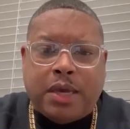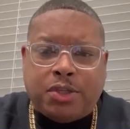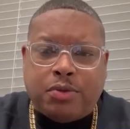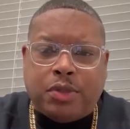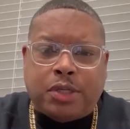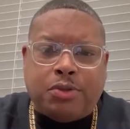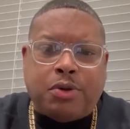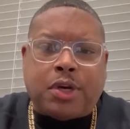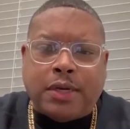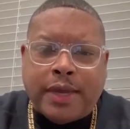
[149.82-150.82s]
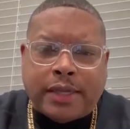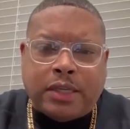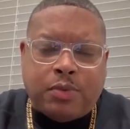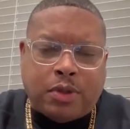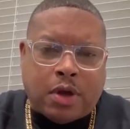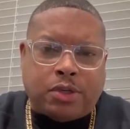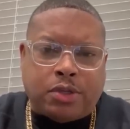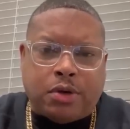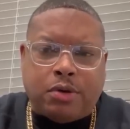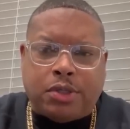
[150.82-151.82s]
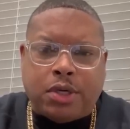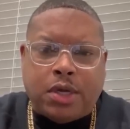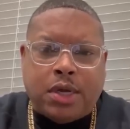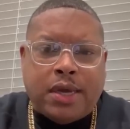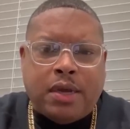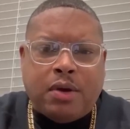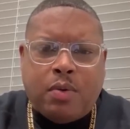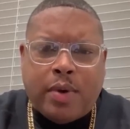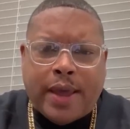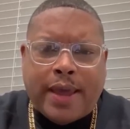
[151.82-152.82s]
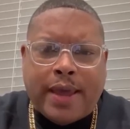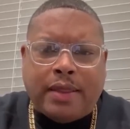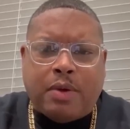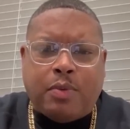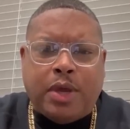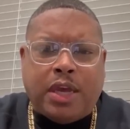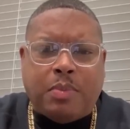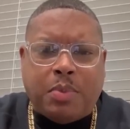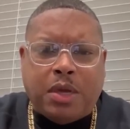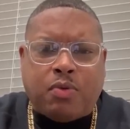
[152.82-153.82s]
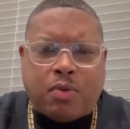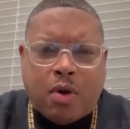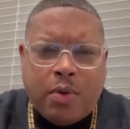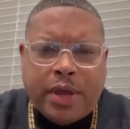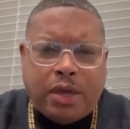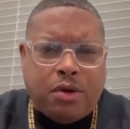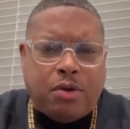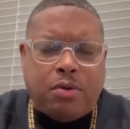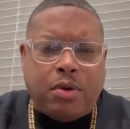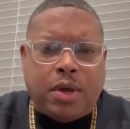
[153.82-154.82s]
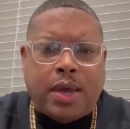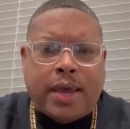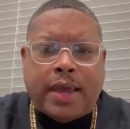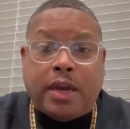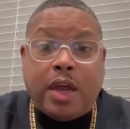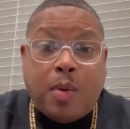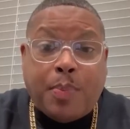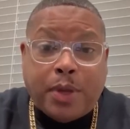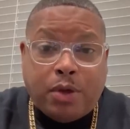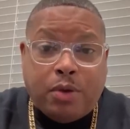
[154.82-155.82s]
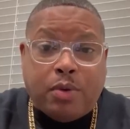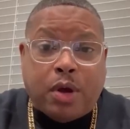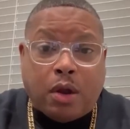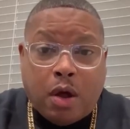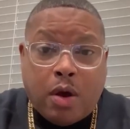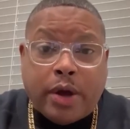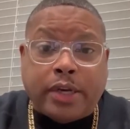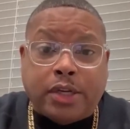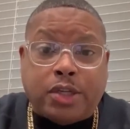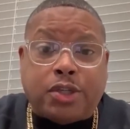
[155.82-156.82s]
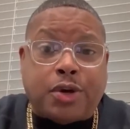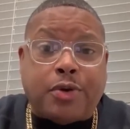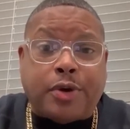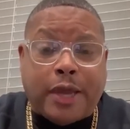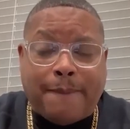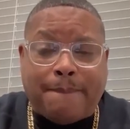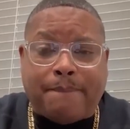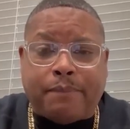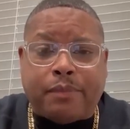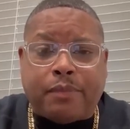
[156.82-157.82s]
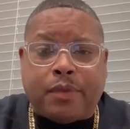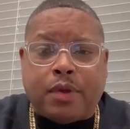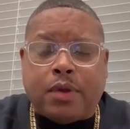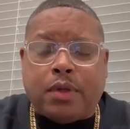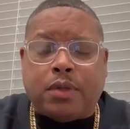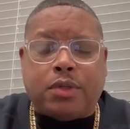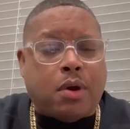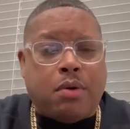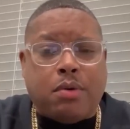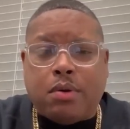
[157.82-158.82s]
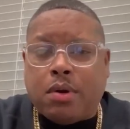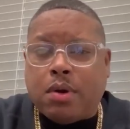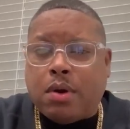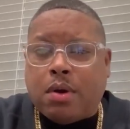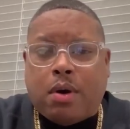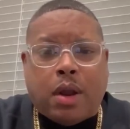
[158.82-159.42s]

to make sure that you are connected with our church in a way that we can be growing you and helping you along in this journey. And so